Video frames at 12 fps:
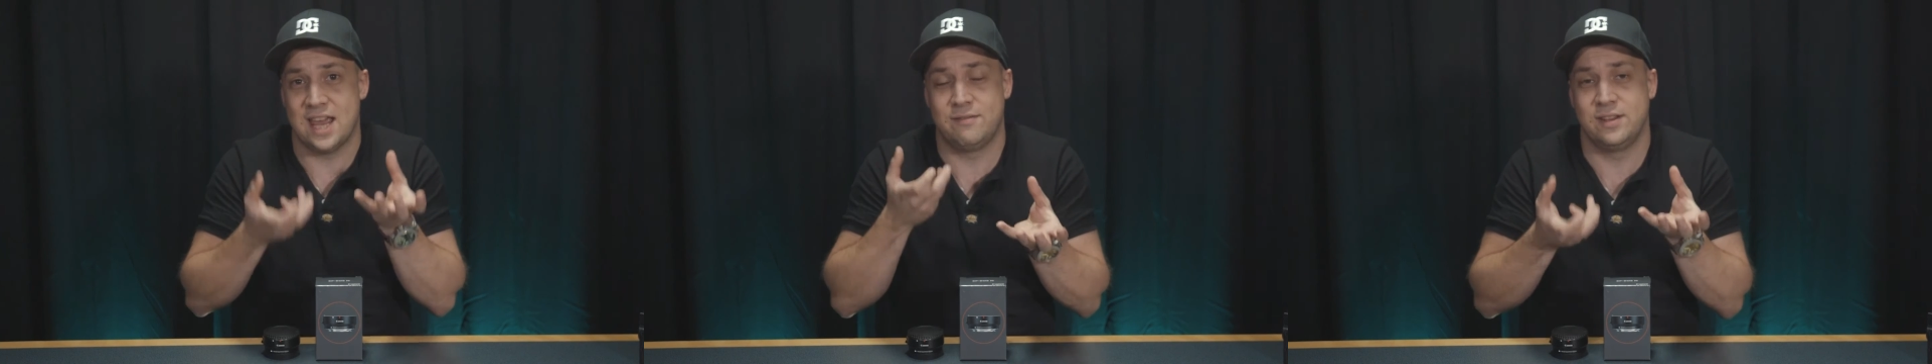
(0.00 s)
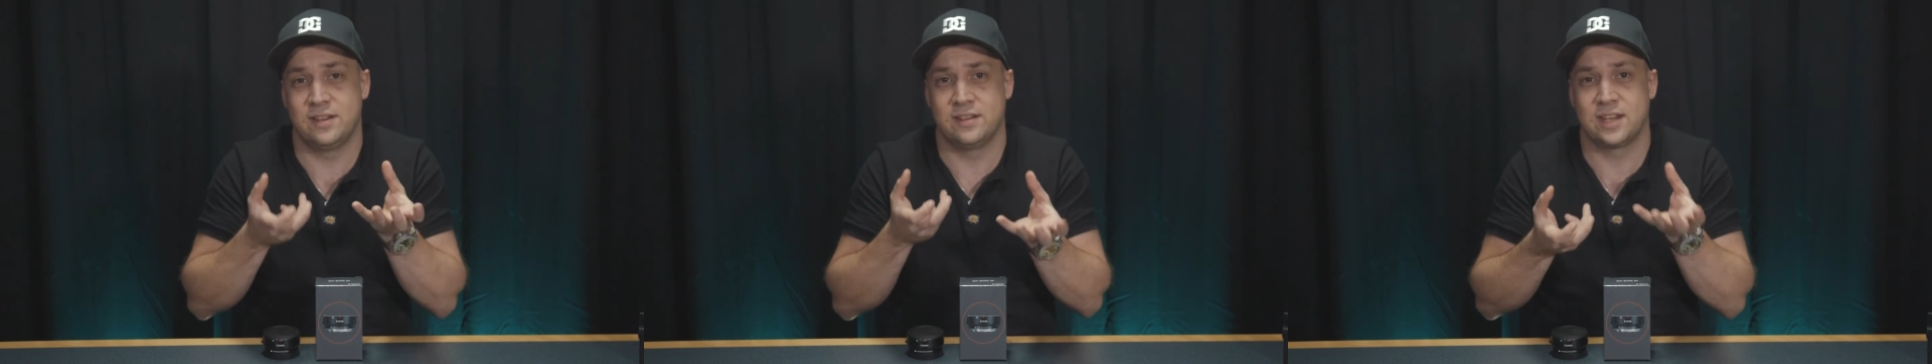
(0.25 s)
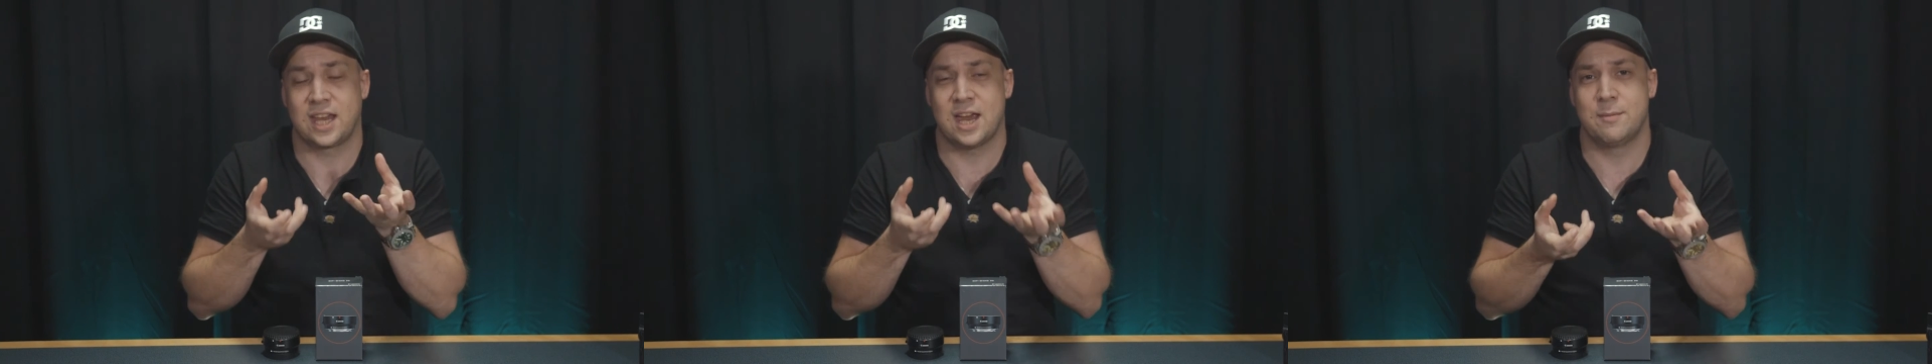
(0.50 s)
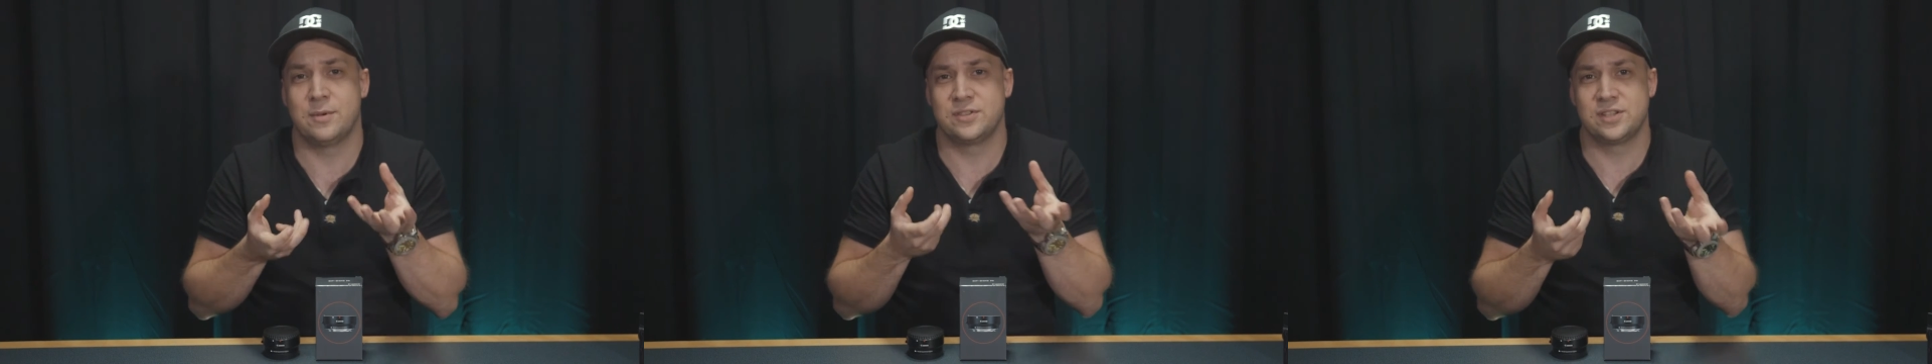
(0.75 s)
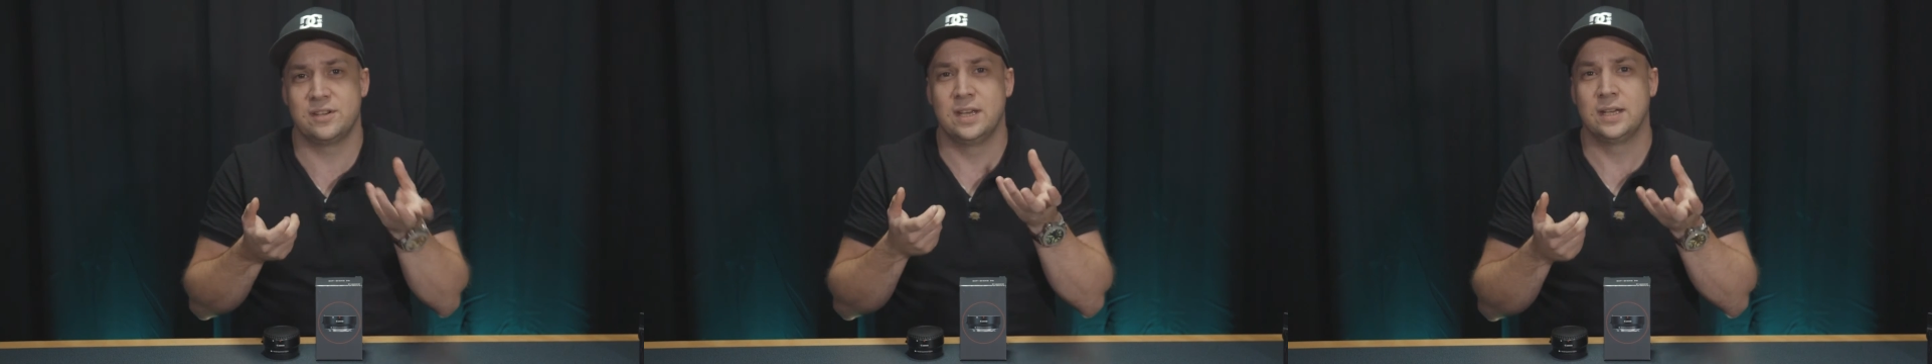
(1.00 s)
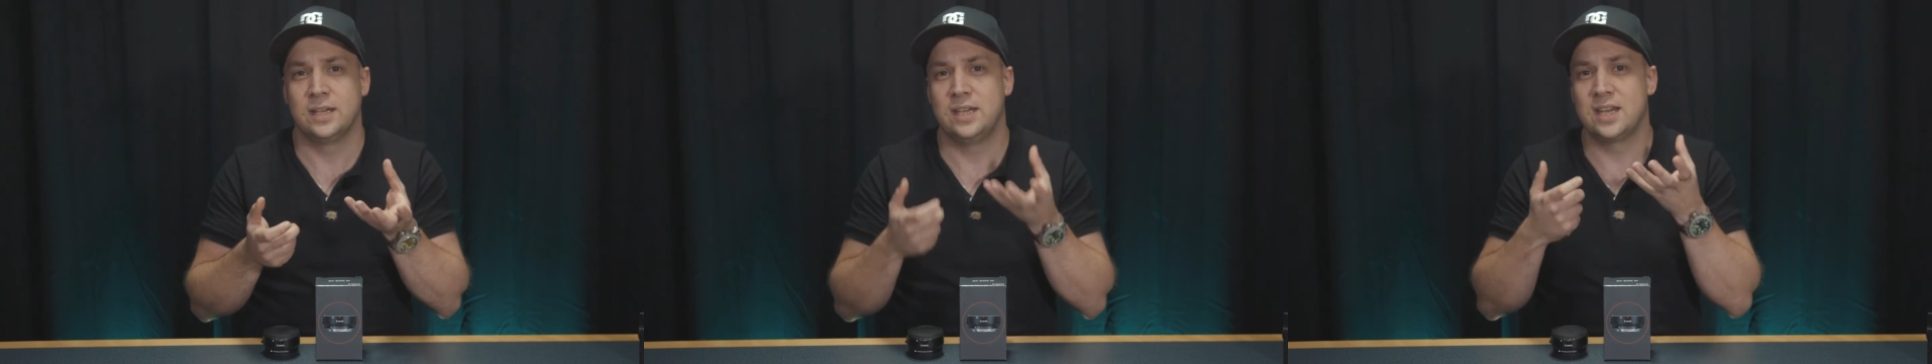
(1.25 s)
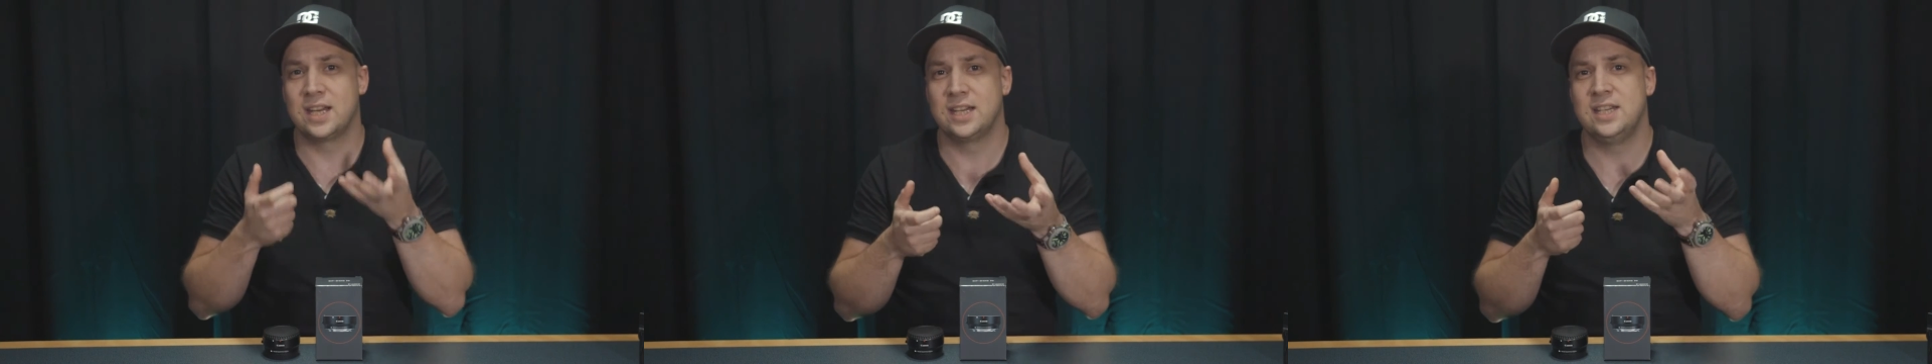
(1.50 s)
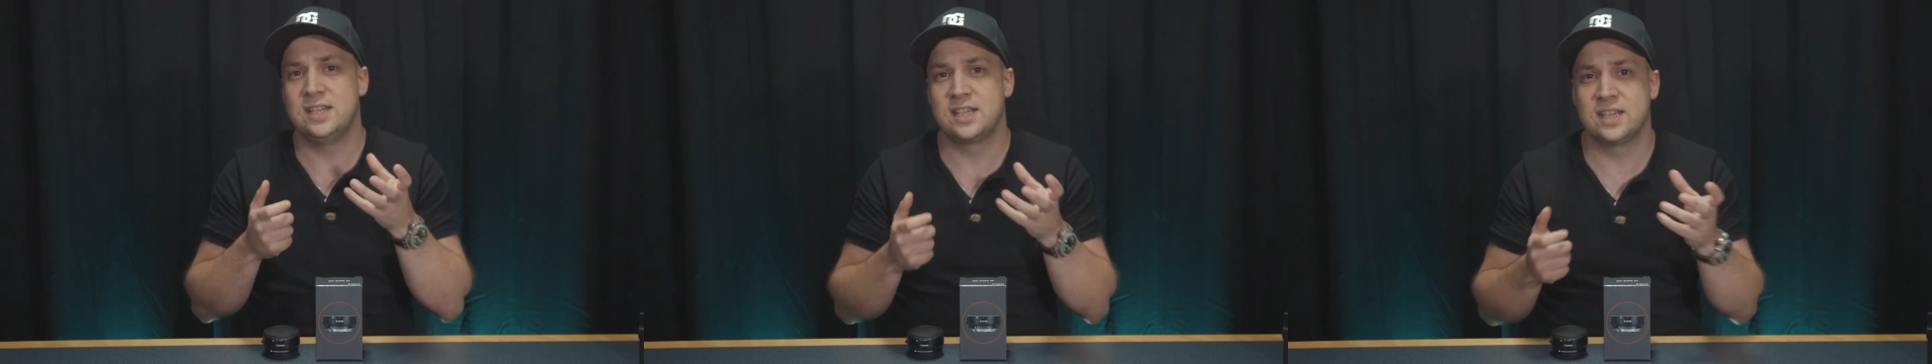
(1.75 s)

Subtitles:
heavier than the camera. So you're going to need to